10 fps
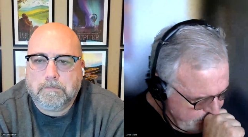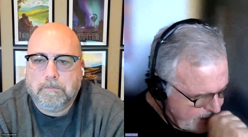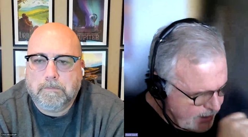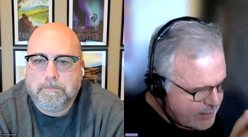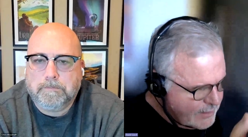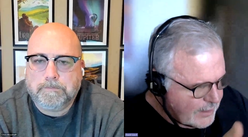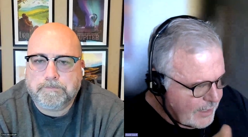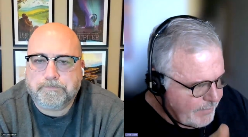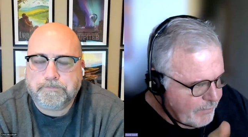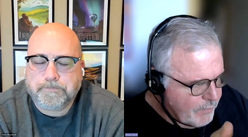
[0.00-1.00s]
Speaker 1: Because,
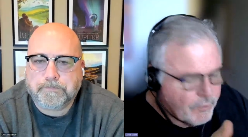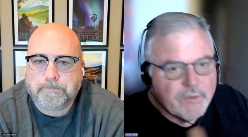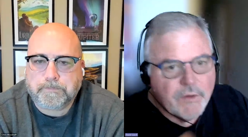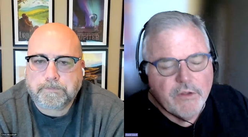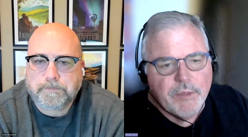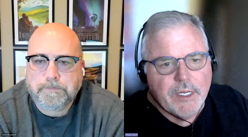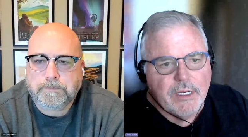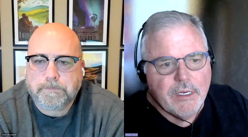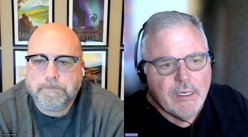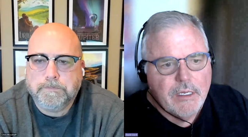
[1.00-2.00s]
um, well, first of all, you've been
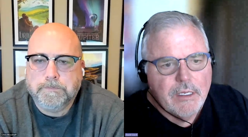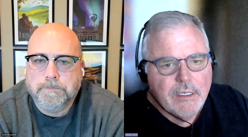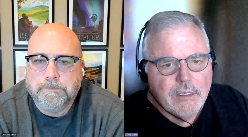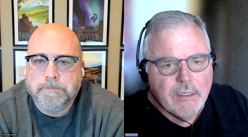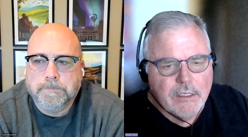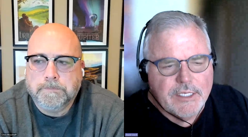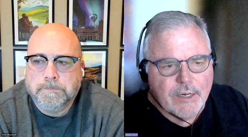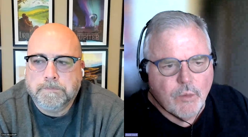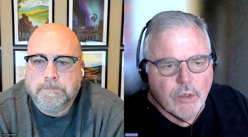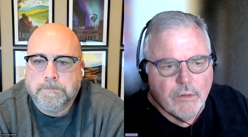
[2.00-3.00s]
in the
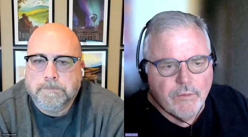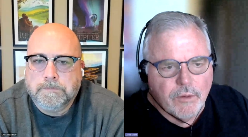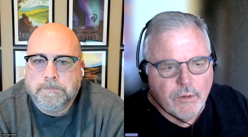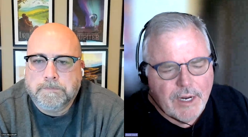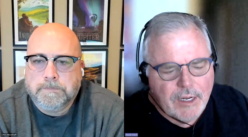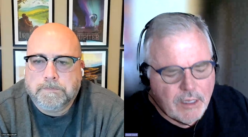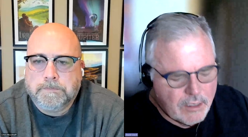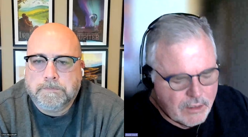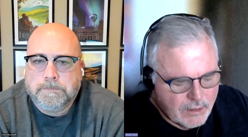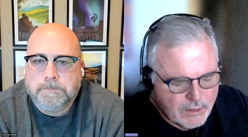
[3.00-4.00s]
tech world for how long?